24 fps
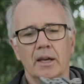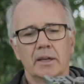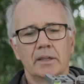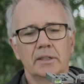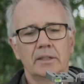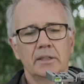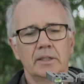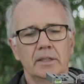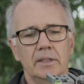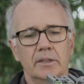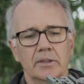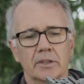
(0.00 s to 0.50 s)

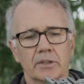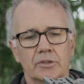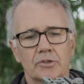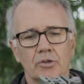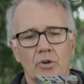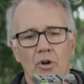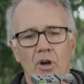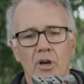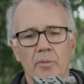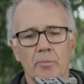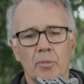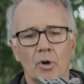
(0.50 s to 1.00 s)
in the
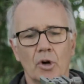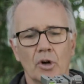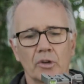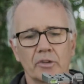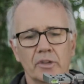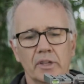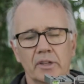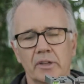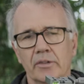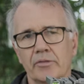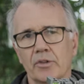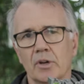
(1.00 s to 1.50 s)
tripod,
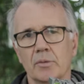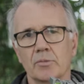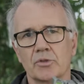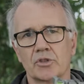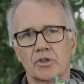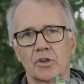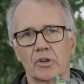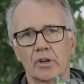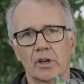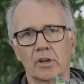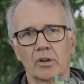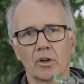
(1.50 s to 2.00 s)
and if I'm
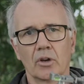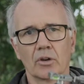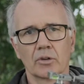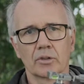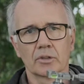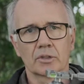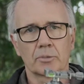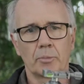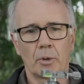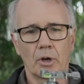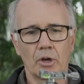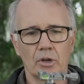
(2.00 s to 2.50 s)
shooting long
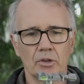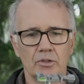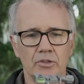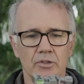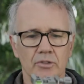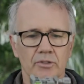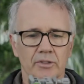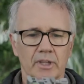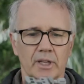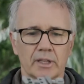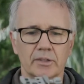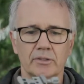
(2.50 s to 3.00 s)

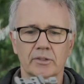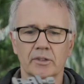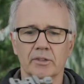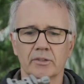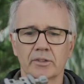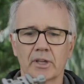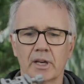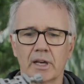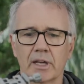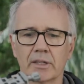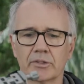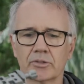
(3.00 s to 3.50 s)
exposures, that's
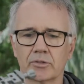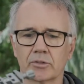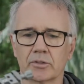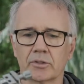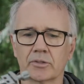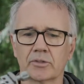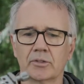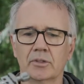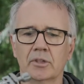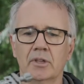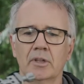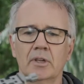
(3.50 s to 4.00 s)

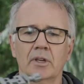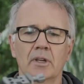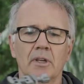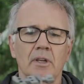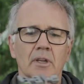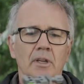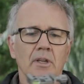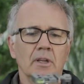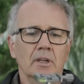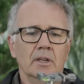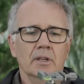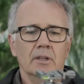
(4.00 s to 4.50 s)
disastrous.
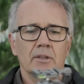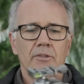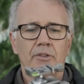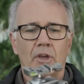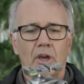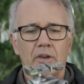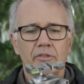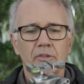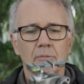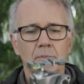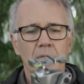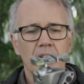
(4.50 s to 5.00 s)

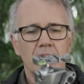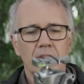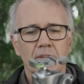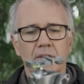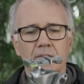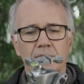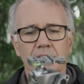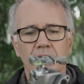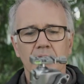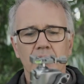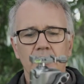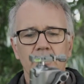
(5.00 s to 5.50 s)
So for me,
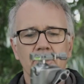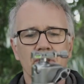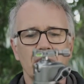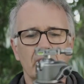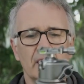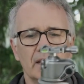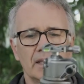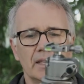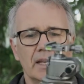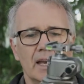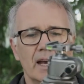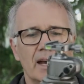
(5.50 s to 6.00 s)
this is
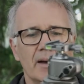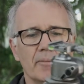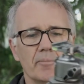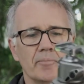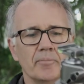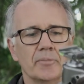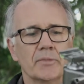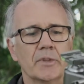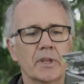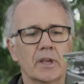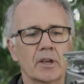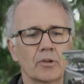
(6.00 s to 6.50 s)

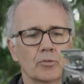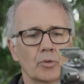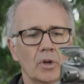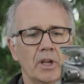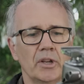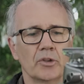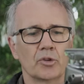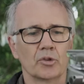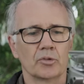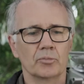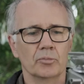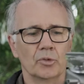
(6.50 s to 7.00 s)
a
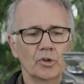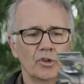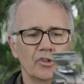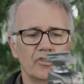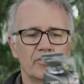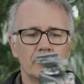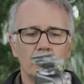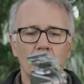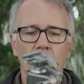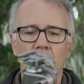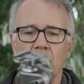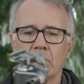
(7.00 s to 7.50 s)
really good
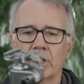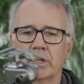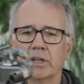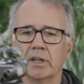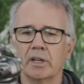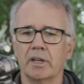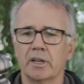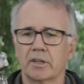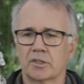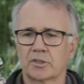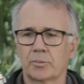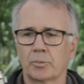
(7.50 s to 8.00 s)
move by
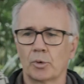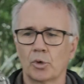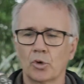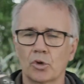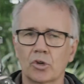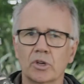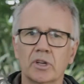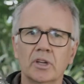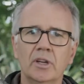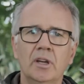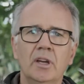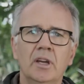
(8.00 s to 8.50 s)

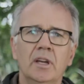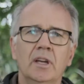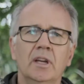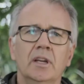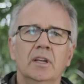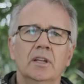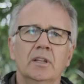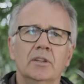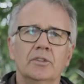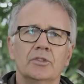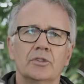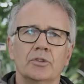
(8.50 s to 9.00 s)
Explorer
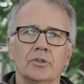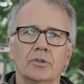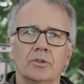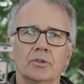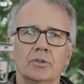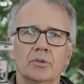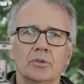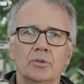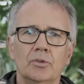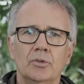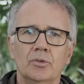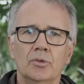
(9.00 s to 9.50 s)

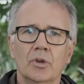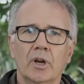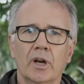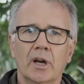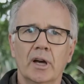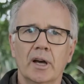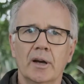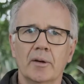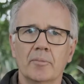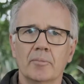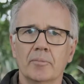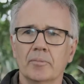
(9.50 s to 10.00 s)

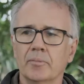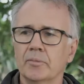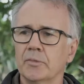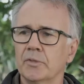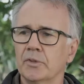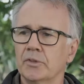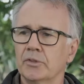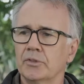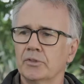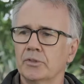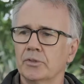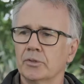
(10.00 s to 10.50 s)
to
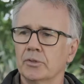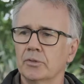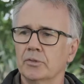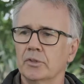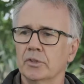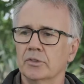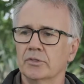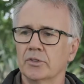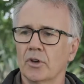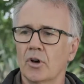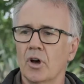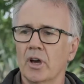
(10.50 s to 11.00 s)

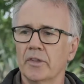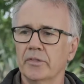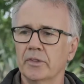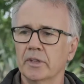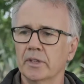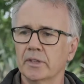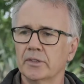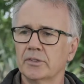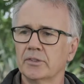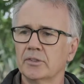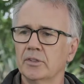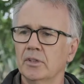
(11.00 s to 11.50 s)
design
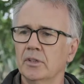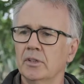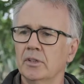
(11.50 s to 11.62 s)
this